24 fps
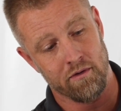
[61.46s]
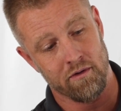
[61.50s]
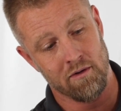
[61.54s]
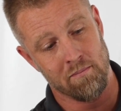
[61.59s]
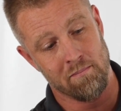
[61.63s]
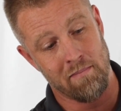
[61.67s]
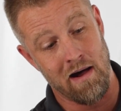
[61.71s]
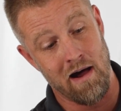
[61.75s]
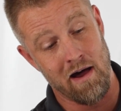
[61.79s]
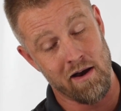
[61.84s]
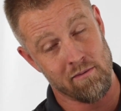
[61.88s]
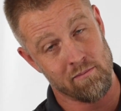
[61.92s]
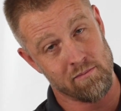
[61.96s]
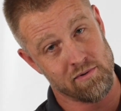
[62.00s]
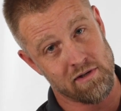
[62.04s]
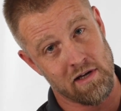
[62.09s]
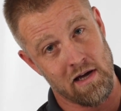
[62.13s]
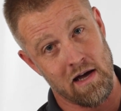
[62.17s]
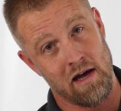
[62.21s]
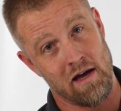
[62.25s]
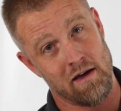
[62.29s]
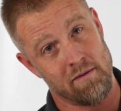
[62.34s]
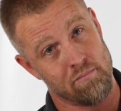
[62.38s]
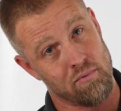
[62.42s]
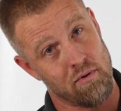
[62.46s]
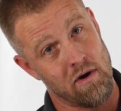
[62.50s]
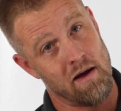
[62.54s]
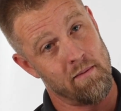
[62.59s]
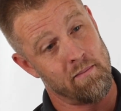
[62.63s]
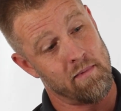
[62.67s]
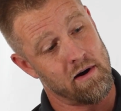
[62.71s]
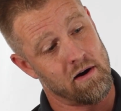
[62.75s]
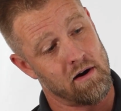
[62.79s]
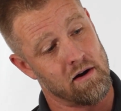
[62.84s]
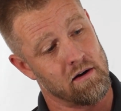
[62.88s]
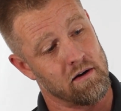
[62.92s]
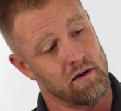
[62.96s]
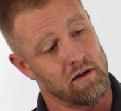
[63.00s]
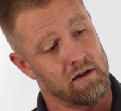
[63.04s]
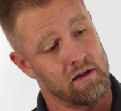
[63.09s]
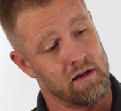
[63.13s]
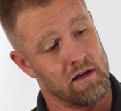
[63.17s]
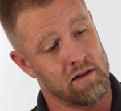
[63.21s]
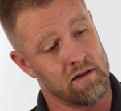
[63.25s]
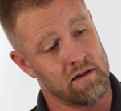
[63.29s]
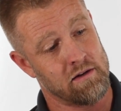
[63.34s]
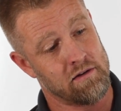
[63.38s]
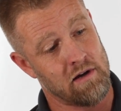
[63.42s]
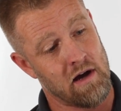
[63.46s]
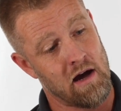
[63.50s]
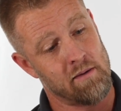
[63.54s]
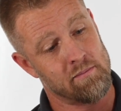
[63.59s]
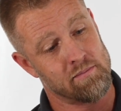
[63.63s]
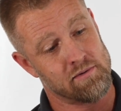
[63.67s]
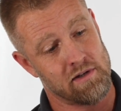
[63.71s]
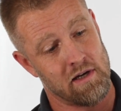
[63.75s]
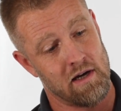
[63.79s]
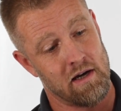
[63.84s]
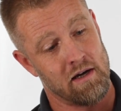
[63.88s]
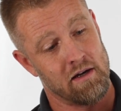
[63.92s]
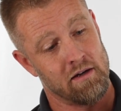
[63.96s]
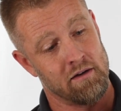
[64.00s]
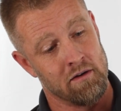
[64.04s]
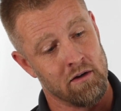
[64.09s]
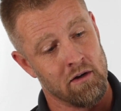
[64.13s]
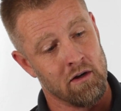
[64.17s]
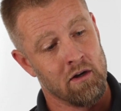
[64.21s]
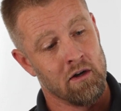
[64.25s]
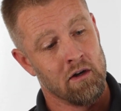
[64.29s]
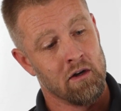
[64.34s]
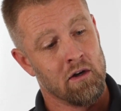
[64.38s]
the bottom side primarily and the top side.